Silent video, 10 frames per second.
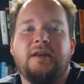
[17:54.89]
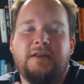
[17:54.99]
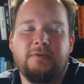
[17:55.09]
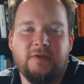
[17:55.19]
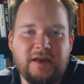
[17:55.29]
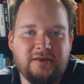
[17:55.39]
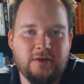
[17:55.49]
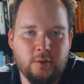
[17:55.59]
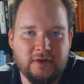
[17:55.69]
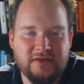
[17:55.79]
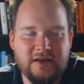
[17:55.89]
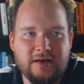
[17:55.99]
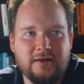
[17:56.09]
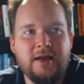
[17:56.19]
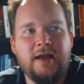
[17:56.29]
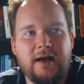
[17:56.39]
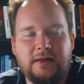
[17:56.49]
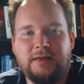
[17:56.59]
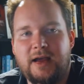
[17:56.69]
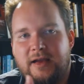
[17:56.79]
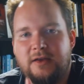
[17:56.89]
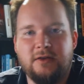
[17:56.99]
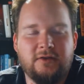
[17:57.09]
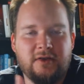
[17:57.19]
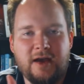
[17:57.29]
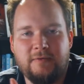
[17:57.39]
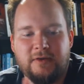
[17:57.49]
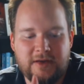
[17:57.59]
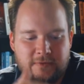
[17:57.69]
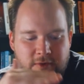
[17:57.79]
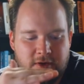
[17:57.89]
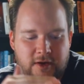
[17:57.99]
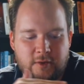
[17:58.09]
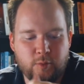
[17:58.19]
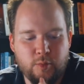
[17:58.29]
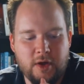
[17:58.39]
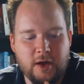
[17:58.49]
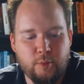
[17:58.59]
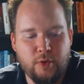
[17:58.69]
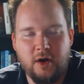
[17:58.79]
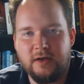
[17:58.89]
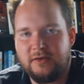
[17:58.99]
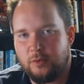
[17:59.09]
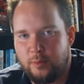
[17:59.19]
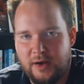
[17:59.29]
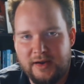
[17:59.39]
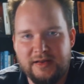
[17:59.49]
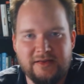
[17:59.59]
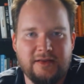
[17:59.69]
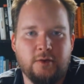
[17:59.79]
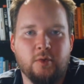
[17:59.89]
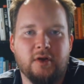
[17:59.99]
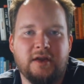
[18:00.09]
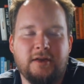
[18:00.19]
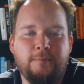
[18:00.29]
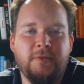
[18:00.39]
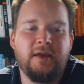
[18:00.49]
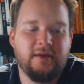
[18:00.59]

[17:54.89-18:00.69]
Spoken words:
different things that you want to sell allow you to have a different kind of pockets or buckets that you work in.